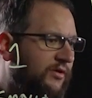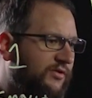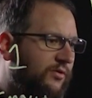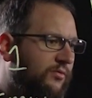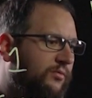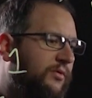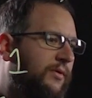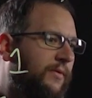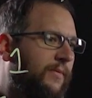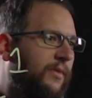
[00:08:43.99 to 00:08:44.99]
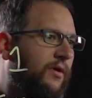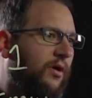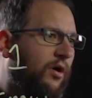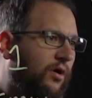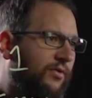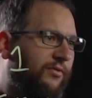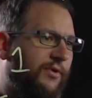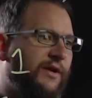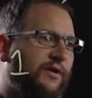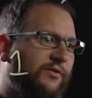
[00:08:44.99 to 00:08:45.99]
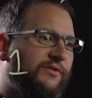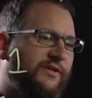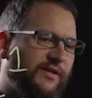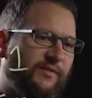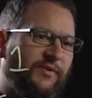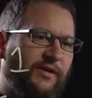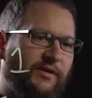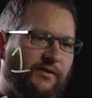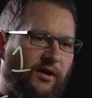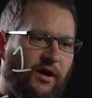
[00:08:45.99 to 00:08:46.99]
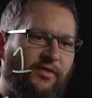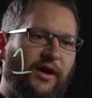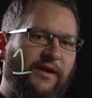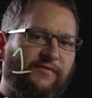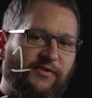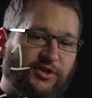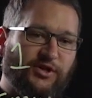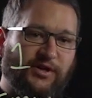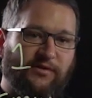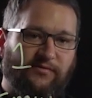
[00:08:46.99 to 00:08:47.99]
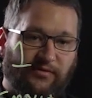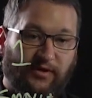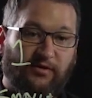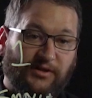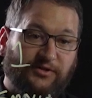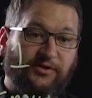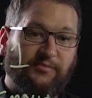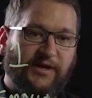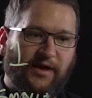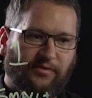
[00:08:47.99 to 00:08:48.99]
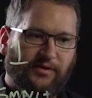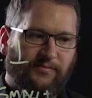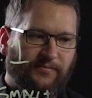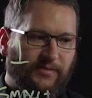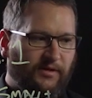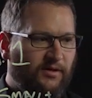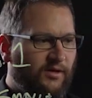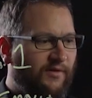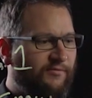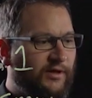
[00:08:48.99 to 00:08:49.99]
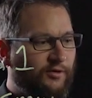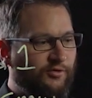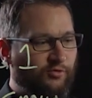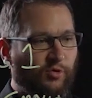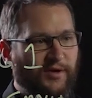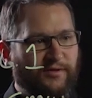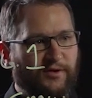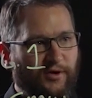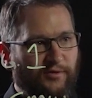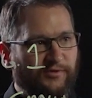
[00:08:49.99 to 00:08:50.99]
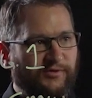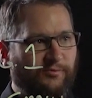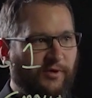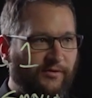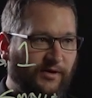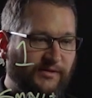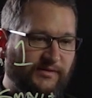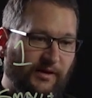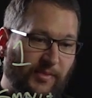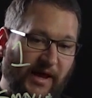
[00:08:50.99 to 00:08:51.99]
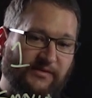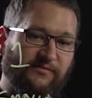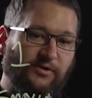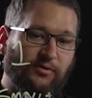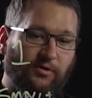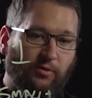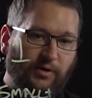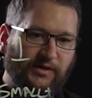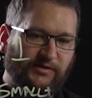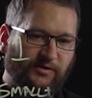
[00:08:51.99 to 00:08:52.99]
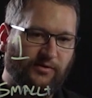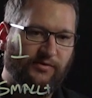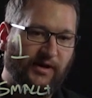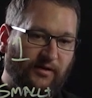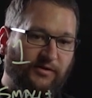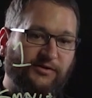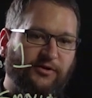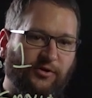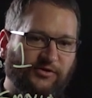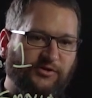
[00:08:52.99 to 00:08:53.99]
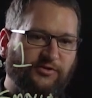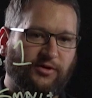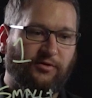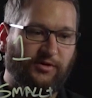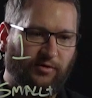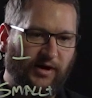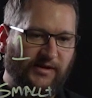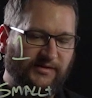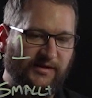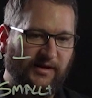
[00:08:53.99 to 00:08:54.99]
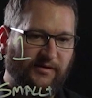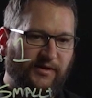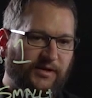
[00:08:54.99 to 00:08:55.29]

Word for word: So all three nodes need to be online and functioning for the cluster to be healthy. If we lose one of the nodes, whether it's a passive node or a witness node, that cluster goes into a degraded state.